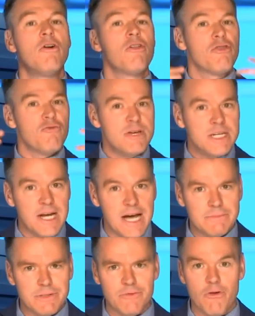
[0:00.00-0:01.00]
3
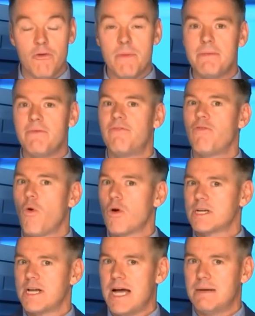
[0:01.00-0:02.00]
times in a row, maybe 4
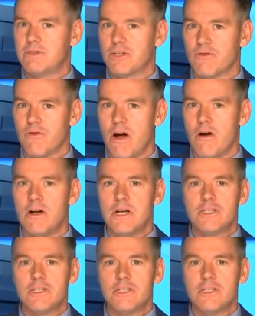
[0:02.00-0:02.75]
times in a row.